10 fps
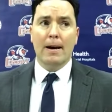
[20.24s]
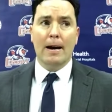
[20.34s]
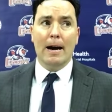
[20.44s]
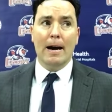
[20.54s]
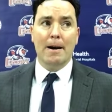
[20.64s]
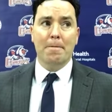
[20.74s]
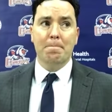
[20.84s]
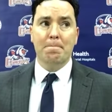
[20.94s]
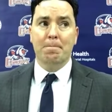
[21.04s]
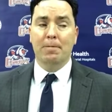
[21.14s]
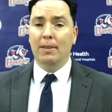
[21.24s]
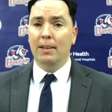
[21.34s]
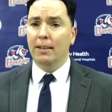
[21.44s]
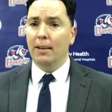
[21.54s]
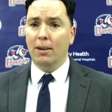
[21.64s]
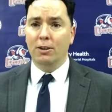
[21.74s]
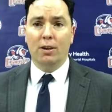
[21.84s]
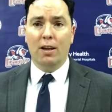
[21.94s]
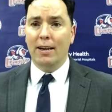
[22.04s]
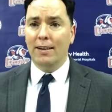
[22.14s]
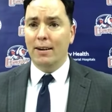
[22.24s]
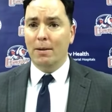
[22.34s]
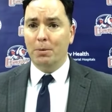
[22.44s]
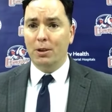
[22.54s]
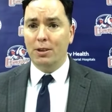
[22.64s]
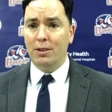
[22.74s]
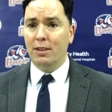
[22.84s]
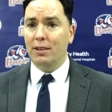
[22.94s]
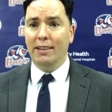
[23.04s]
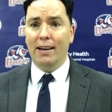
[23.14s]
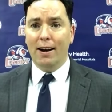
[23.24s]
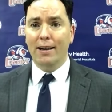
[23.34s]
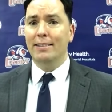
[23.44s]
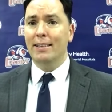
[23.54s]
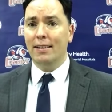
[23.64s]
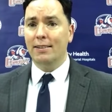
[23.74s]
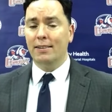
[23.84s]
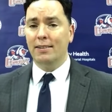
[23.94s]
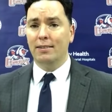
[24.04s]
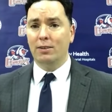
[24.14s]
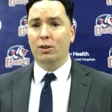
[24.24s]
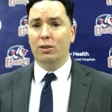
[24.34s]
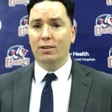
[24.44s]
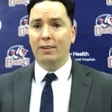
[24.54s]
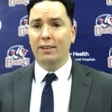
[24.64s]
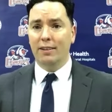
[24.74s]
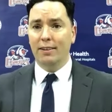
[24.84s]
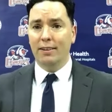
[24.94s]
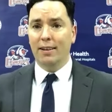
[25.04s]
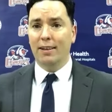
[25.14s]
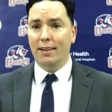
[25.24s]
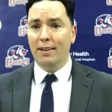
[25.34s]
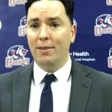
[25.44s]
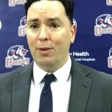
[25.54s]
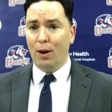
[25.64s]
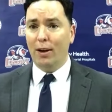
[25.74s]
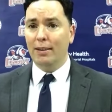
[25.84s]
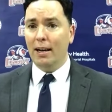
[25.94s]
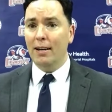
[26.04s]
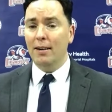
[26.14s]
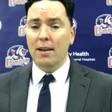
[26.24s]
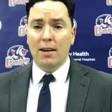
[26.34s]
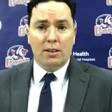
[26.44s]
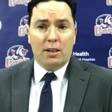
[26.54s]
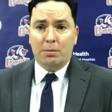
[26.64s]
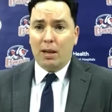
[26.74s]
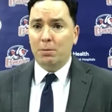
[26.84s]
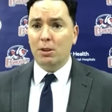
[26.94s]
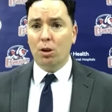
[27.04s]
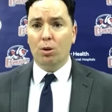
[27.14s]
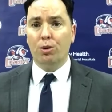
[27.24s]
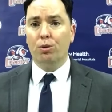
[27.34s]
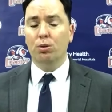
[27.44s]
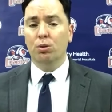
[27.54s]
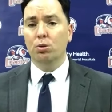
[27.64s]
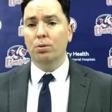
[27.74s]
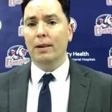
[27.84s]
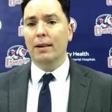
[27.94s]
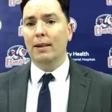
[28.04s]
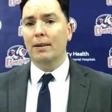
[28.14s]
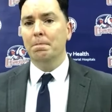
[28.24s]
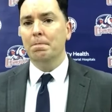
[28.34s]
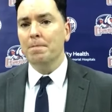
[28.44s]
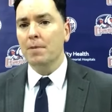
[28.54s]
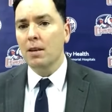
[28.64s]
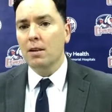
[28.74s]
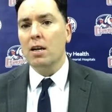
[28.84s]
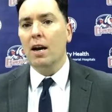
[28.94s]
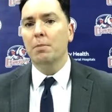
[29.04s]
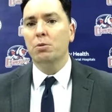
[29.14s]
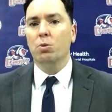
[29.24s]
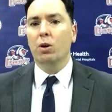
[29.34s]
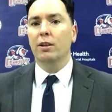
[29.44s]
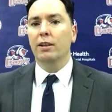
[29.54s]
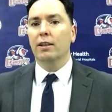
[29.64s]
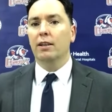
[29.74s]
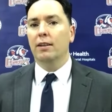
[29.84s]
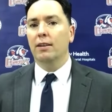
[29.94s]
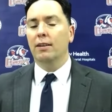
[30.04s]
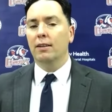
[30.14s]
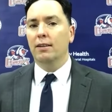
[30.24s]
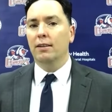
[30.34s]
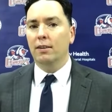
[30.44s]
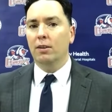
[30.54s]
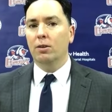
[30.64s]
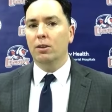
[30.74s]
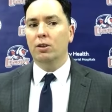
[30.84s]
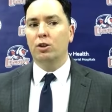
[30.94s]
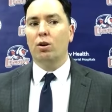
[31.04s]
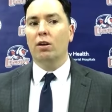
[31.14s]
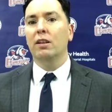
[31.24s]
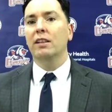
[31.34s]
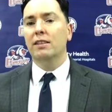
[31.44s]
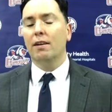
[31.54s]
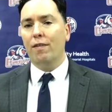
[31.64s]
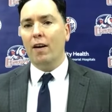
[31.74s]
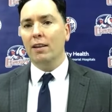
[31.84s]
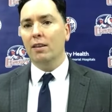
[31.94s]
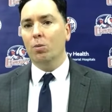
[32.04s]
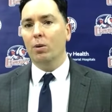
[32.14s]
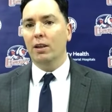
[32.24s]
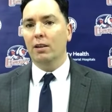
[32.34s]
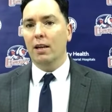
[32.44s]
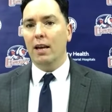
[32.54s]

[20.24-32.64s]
Um, the underlying numbers and the eye test certainly uh, thought that. Sometimes you go through uh, times where you you know you're struggling to find the win.